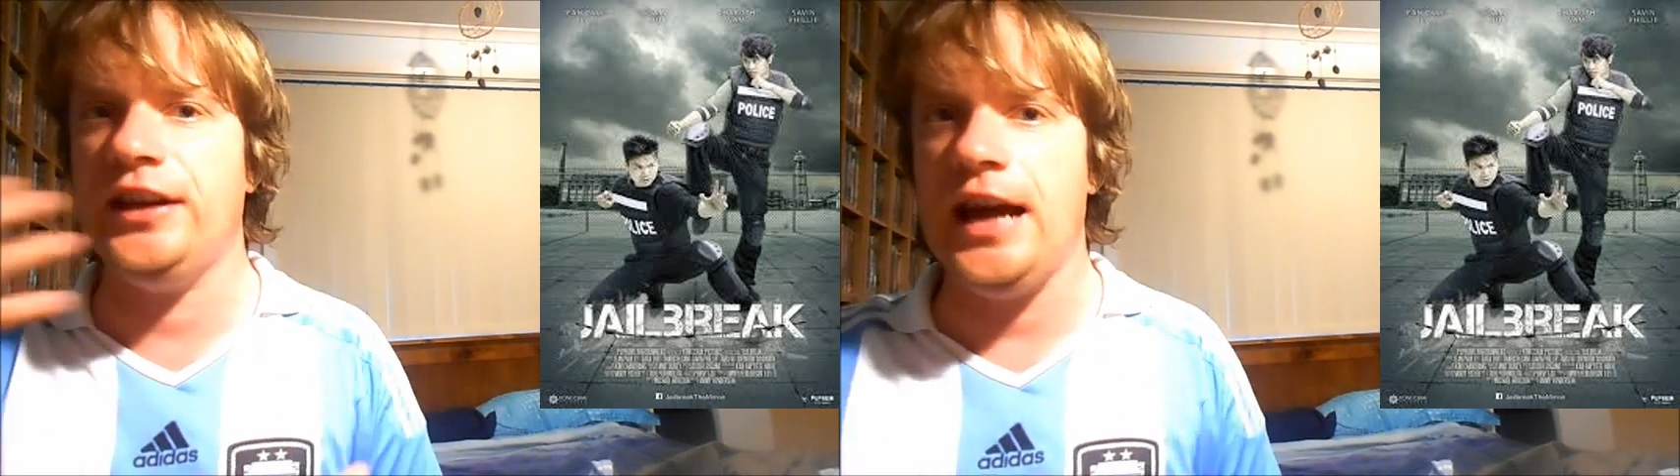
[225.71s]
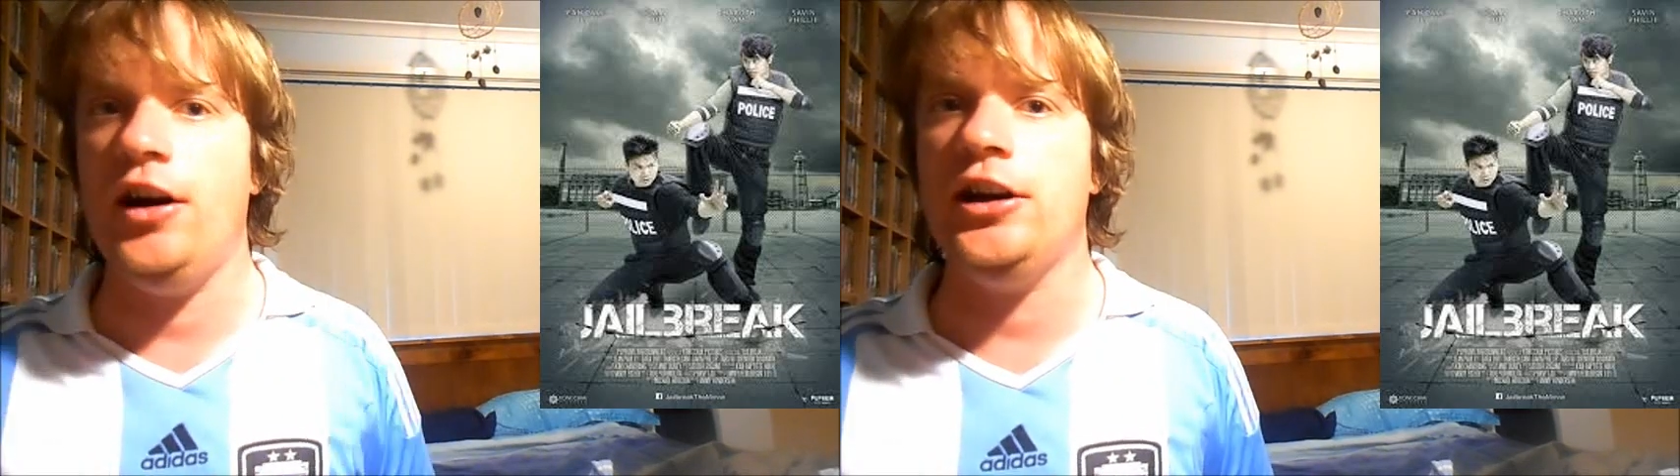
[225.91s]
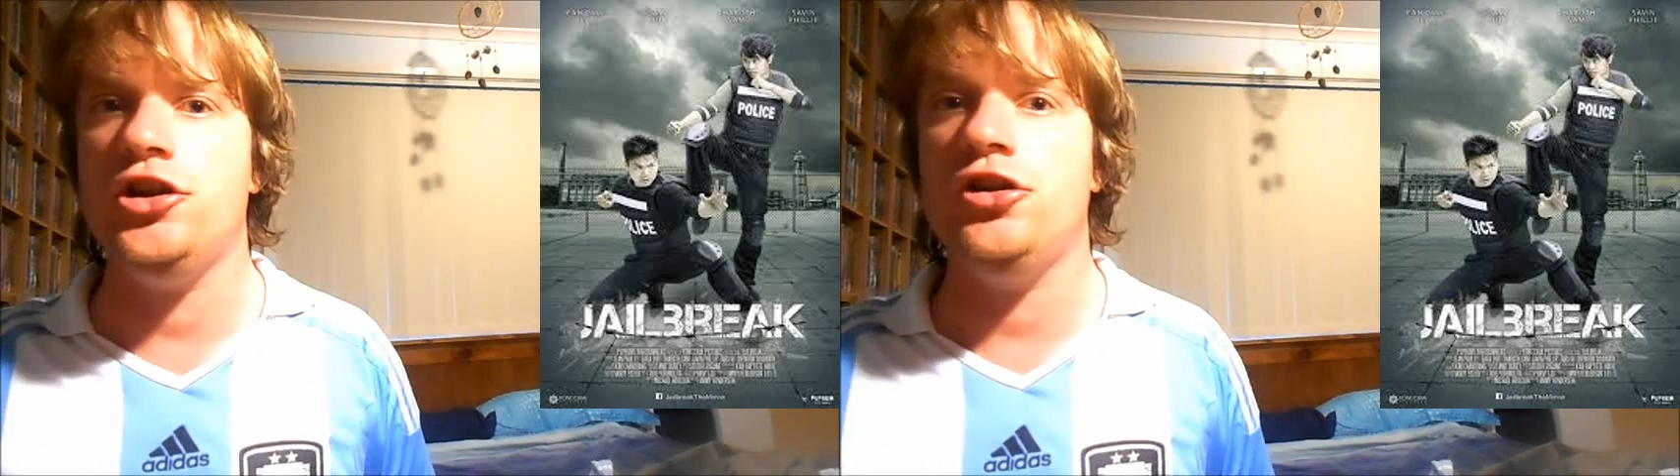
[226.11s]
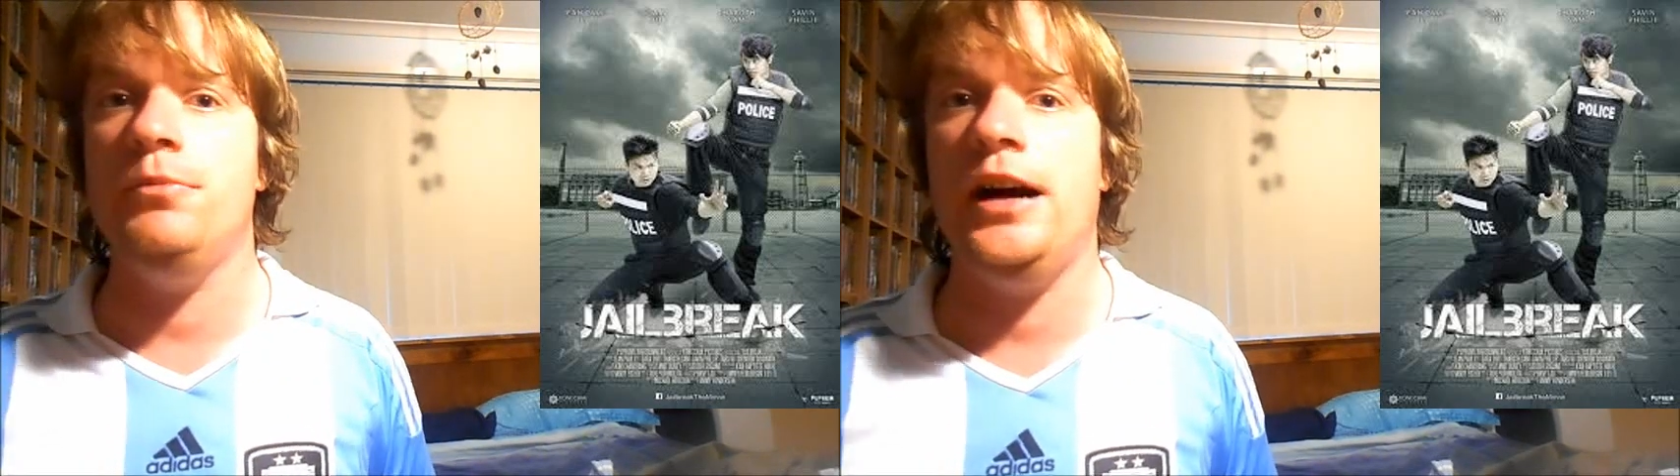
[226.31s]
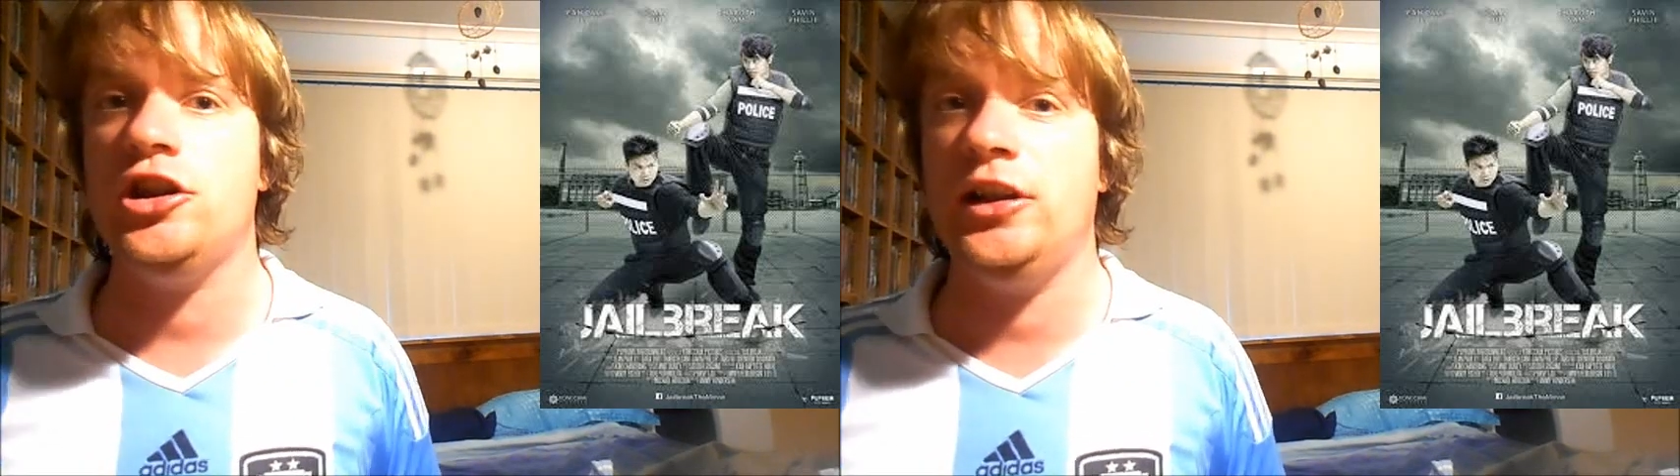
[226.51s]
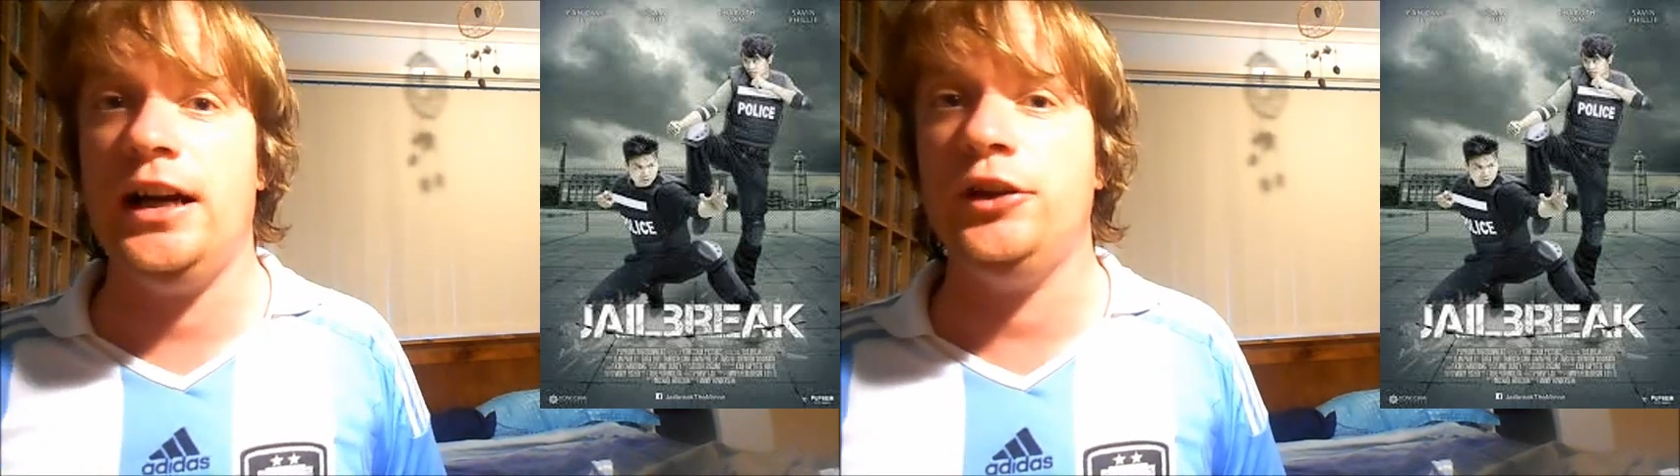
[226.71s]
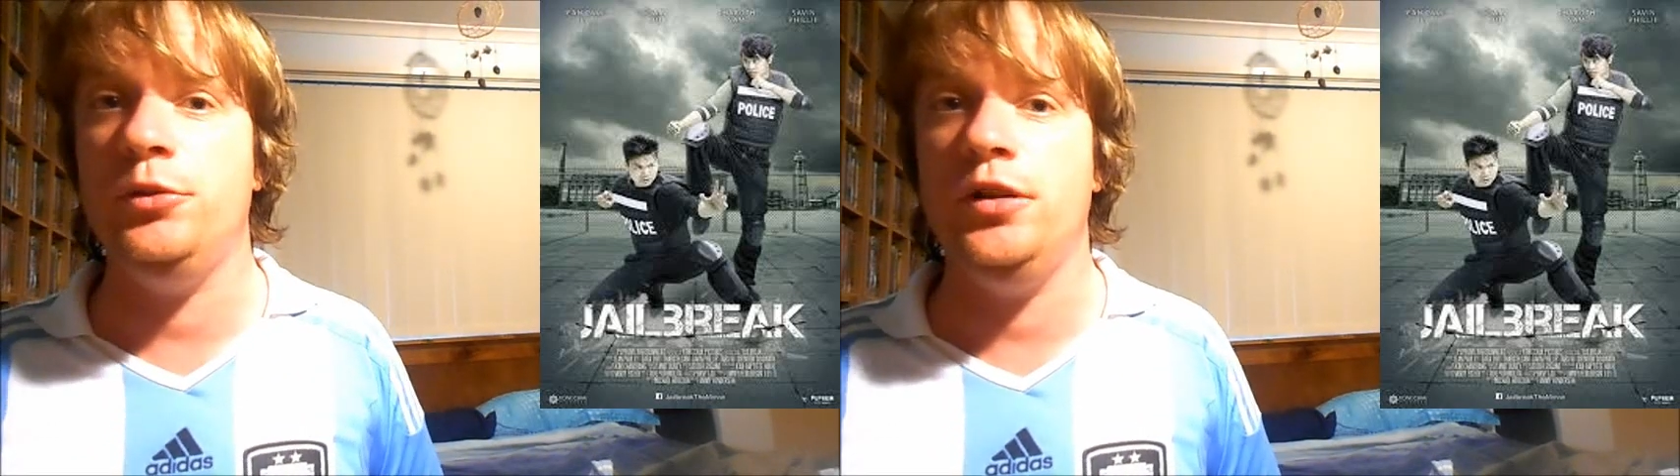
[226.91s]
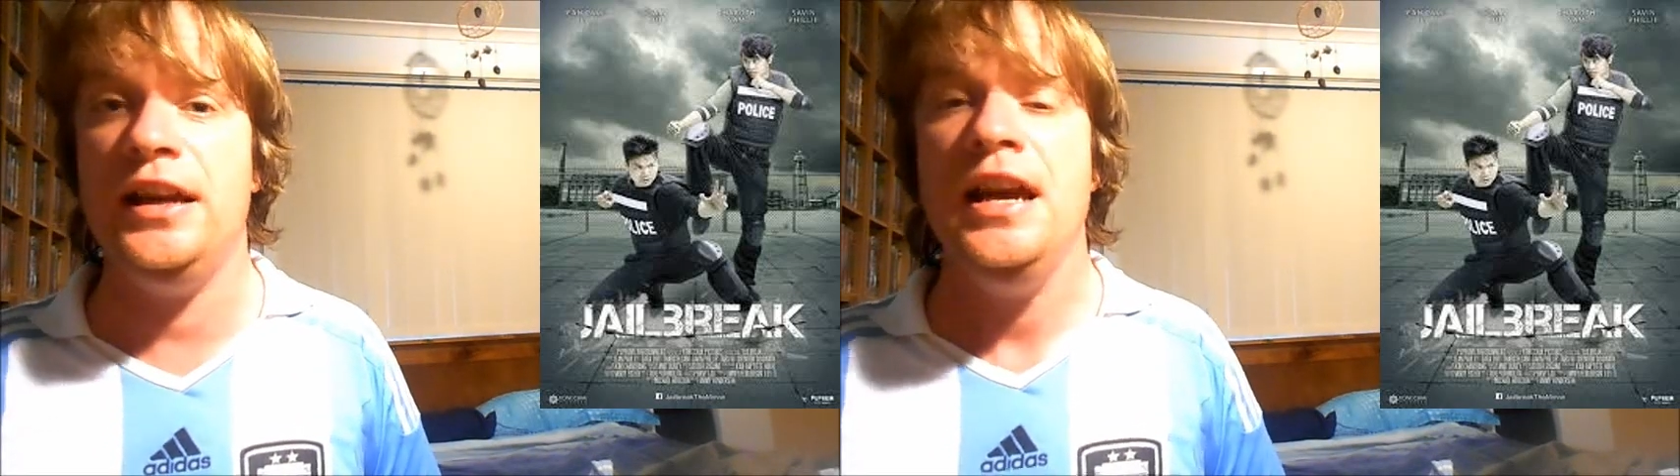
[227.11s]
caricature martial arts
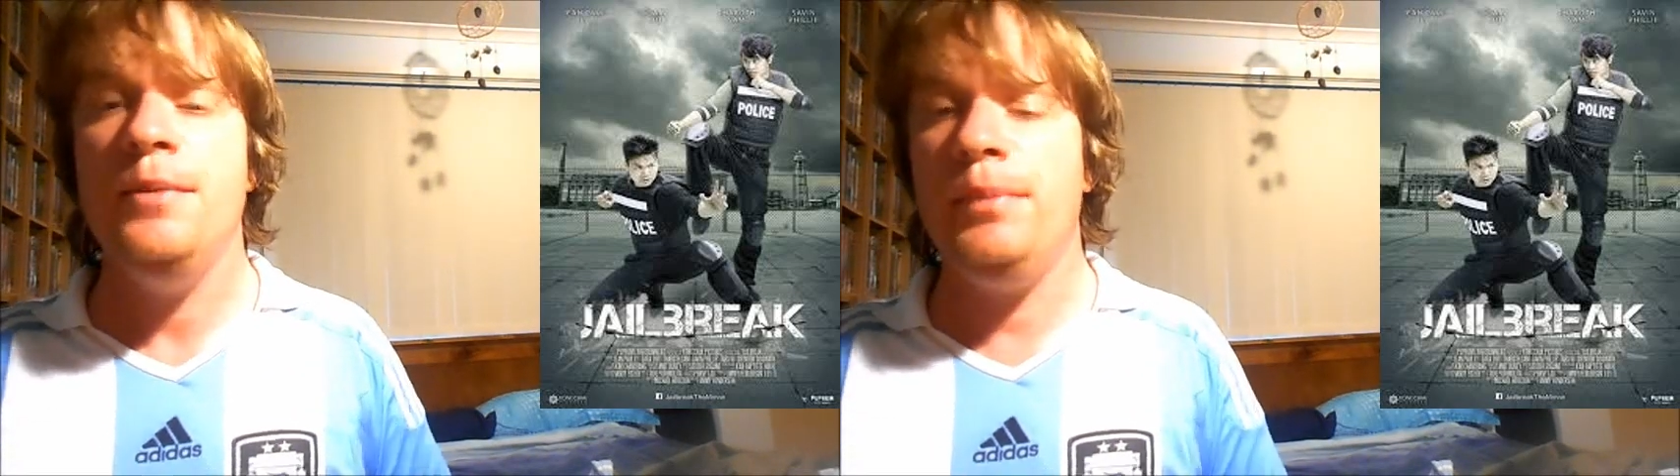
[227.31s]
movie.